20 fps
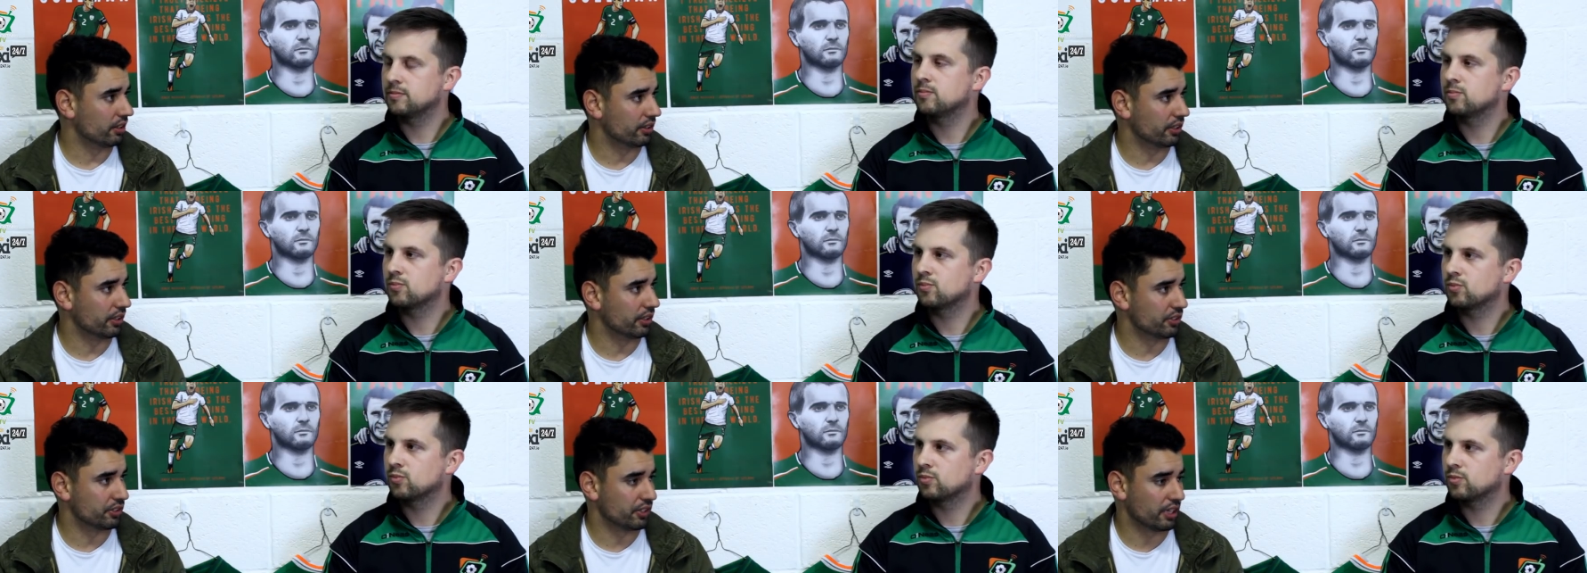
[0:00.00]
Speaker 1: on
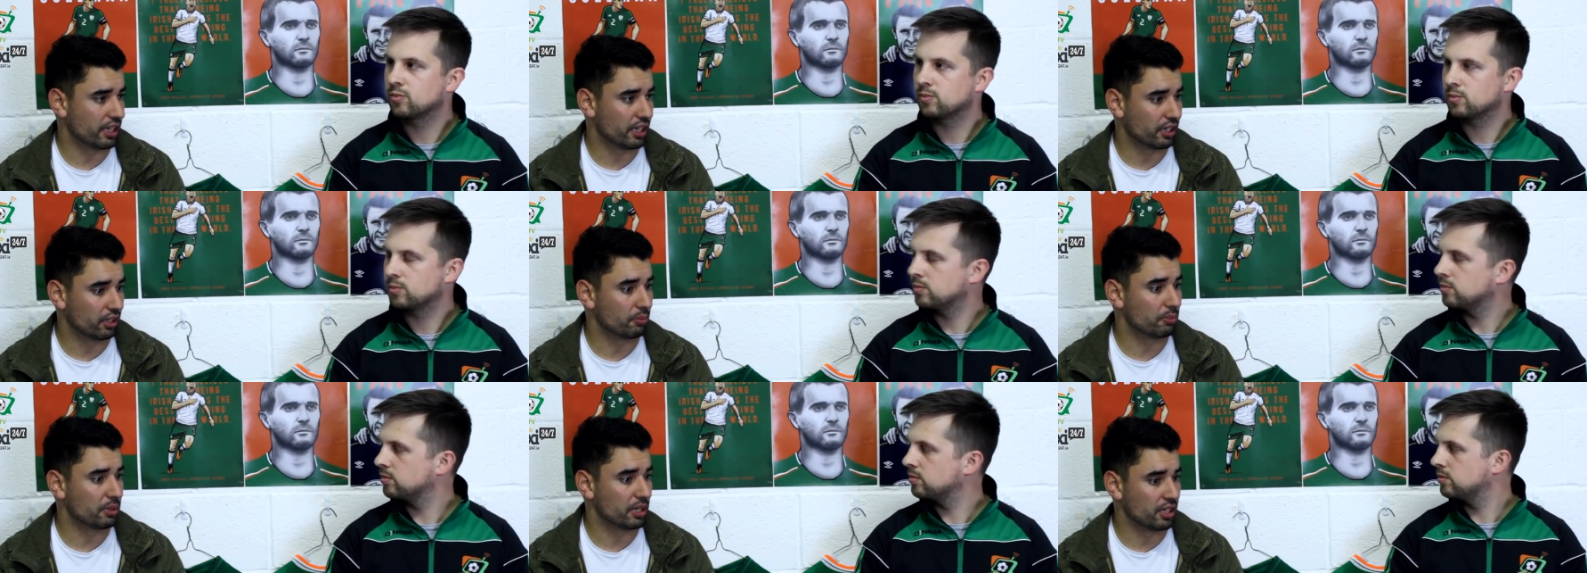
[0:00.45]
Thursday,
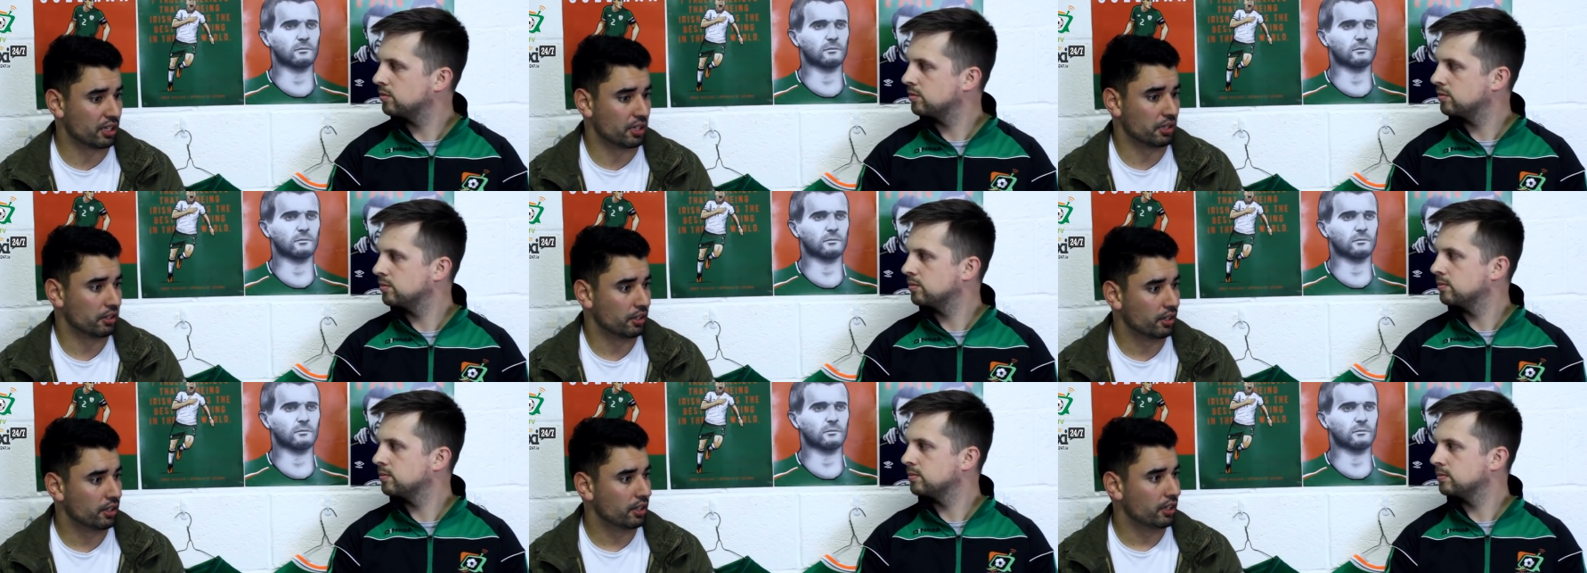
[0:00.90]
he could be
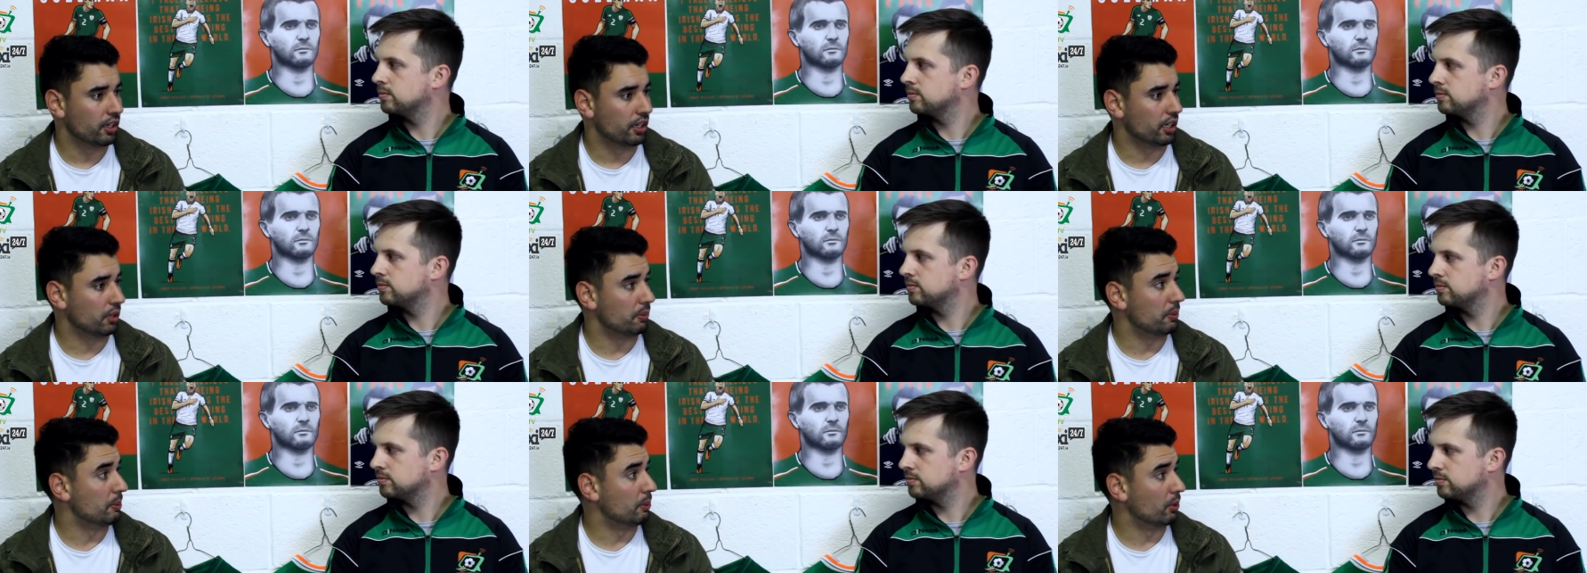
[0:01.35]

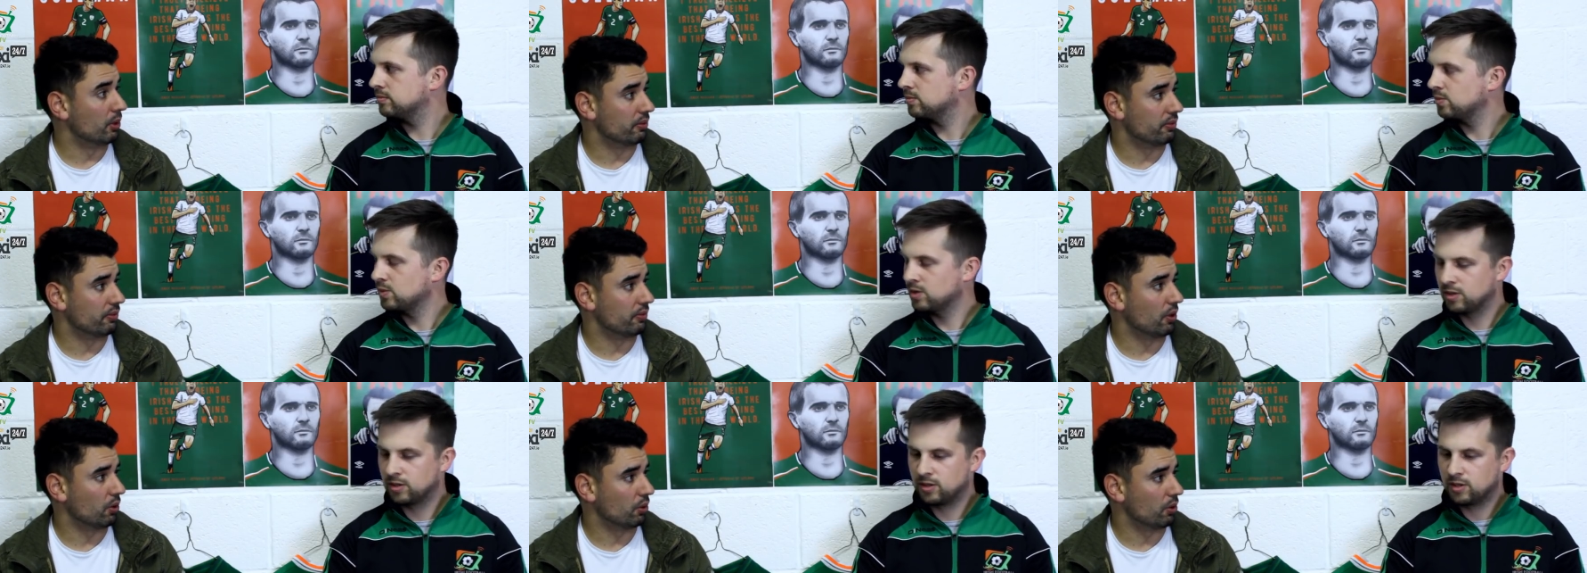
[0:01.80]
he could be more
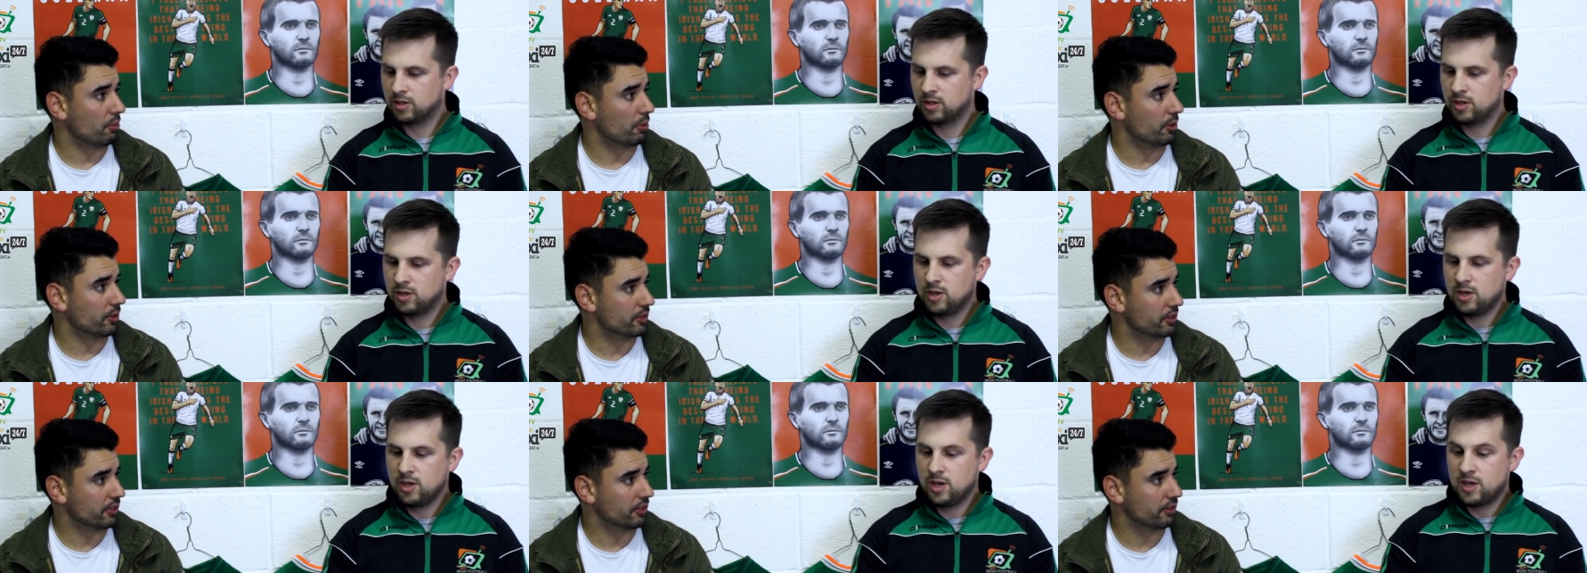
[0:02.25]
of a focal
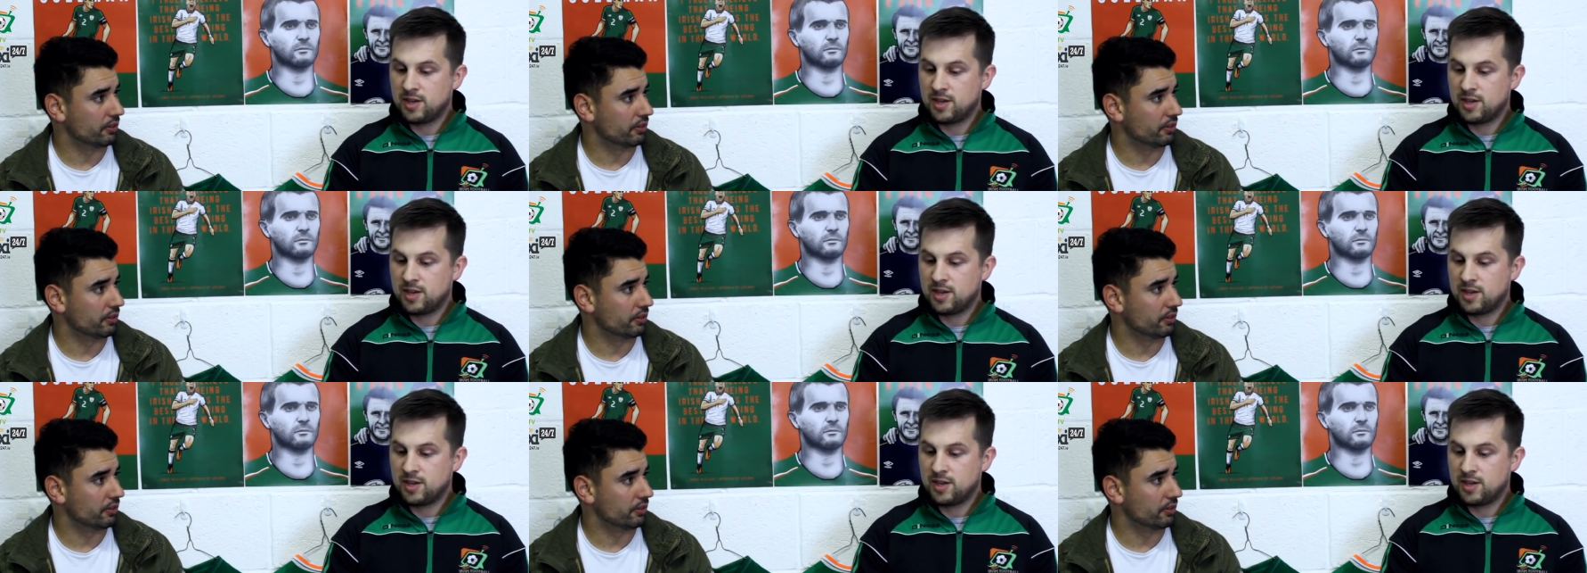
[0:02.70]
point.